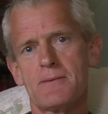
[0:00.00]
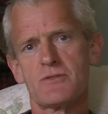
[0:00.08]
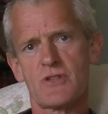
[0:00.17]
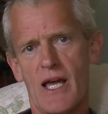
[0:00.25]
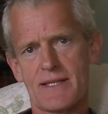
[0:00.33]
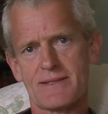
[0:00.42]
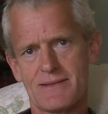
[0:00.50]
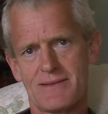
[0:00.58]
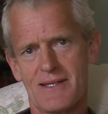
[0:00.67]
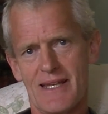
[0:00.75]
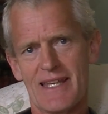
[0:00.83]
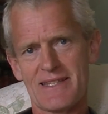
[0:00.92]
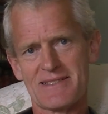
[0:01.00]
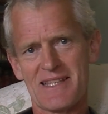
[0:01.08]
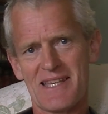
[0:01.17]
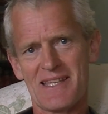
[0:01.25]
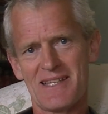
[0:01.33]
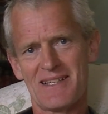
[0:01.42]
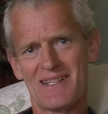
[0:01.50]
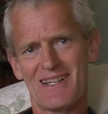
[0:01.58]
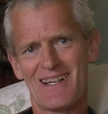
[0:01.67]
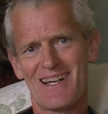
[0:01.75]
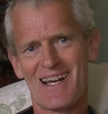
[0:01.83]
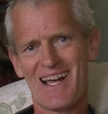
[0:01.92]
nice and easy.
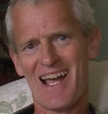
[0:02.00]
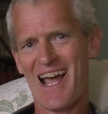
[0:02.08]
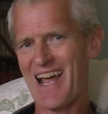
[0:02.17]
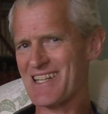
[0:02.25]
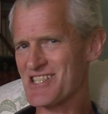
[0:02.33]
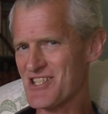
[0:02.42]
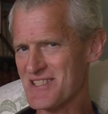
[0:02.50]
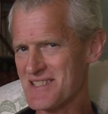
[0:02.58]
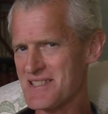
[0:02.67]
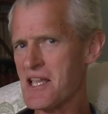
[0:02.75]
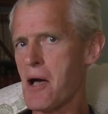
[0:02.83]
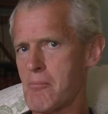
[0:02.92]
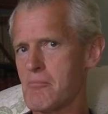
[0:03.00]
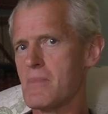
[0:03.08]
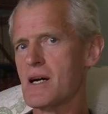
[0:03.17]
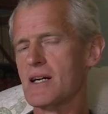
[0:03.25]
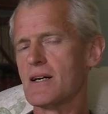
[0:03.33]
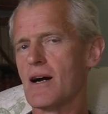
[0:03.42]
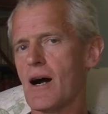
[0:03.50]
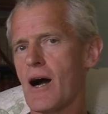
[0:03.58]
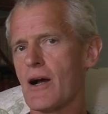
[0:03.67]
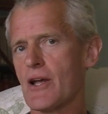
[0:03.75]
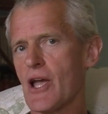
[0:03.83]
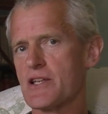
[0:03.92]
and just some
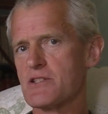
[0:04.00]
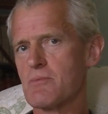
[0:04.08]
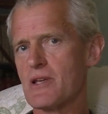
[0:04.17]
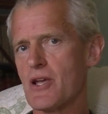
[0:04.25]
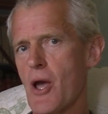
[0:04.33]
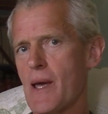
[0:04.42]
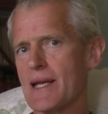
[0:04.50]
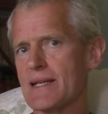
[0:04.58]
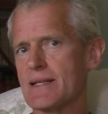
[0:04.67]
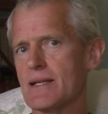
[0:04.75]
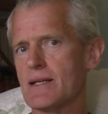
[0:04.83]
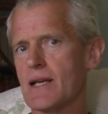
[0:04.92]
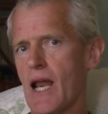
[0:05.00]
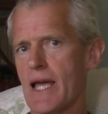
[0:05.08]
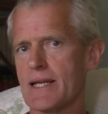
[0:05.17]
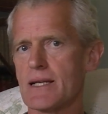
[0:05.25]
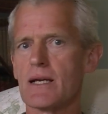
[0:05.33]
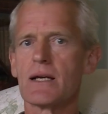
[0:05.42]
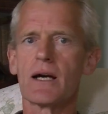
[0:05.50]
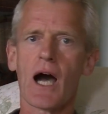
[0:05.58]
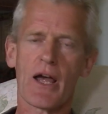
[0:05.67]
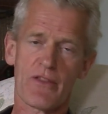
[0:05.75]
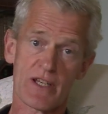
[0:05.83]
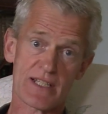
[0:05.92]
are going to be going like
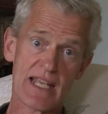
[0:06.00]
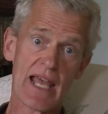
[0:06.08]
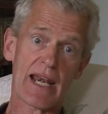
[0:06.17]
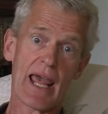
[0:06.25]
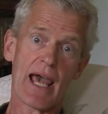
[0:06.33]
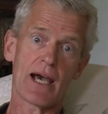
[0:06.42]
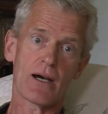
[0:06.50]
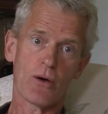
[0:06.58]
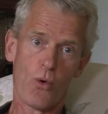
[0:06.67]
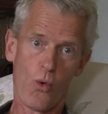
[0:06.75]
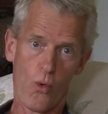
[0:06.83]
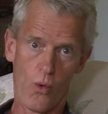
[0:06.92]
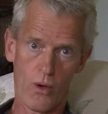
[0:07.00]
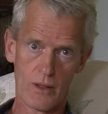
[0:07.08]
either tener or